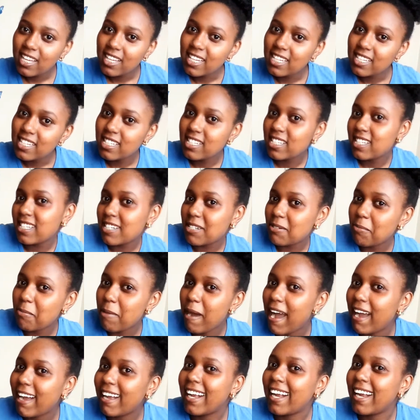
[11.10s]
sit
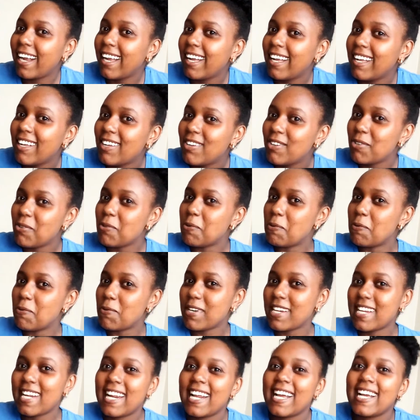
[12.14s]
back,
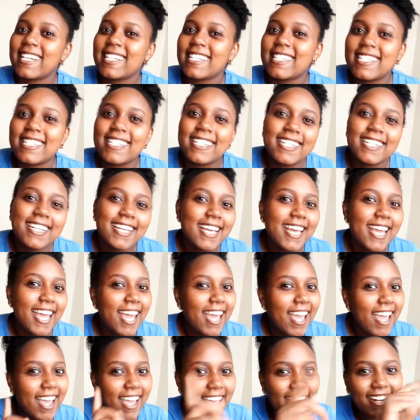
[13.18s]
relax,
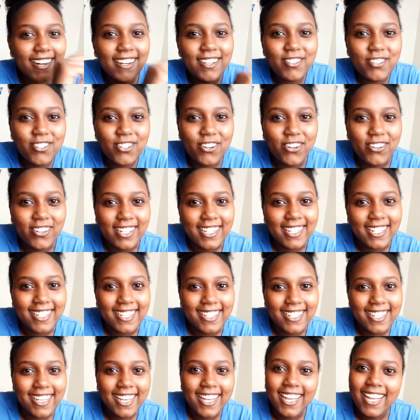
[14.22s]
and enjoy.
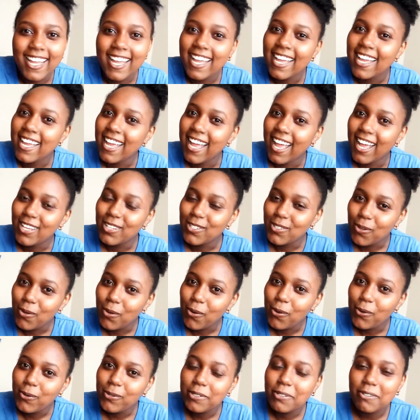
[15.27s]

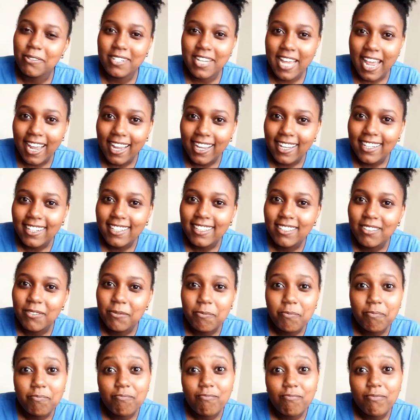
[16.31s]
So, today
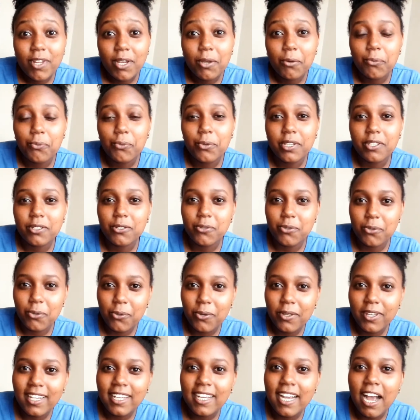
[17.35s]
we're
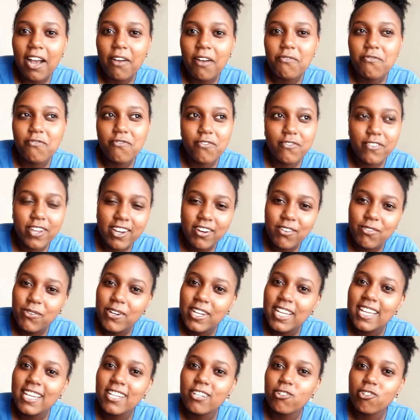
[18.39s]
doing a very
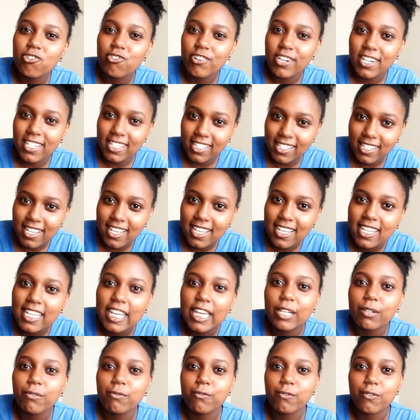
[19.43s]
interesting
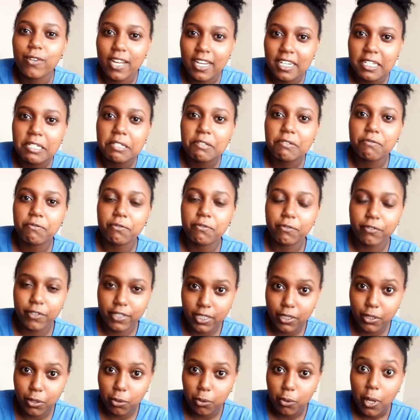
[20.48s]
and funny
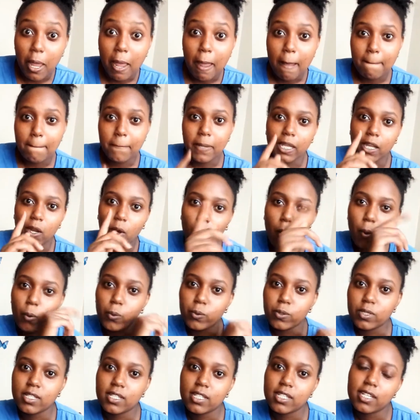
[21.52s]
video
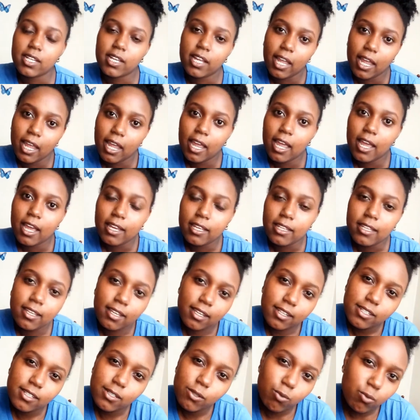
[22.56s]
because
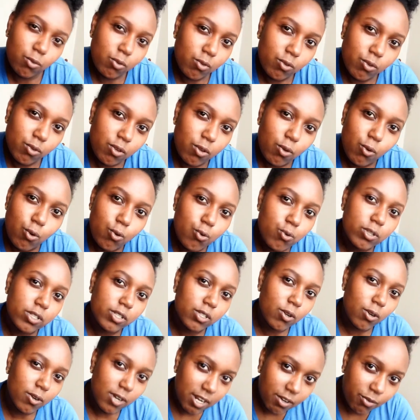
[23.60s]
guess who is
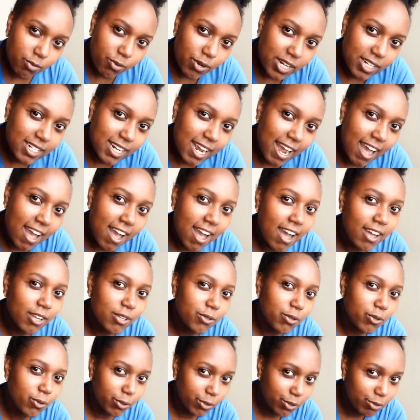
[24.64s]
gonna read her
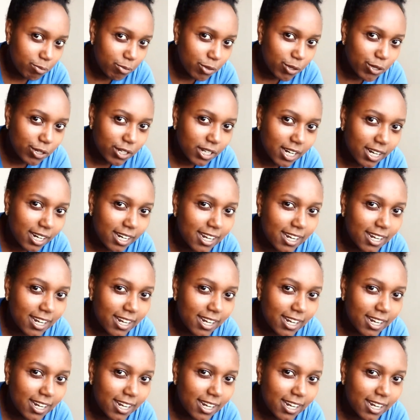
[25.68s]
notebook?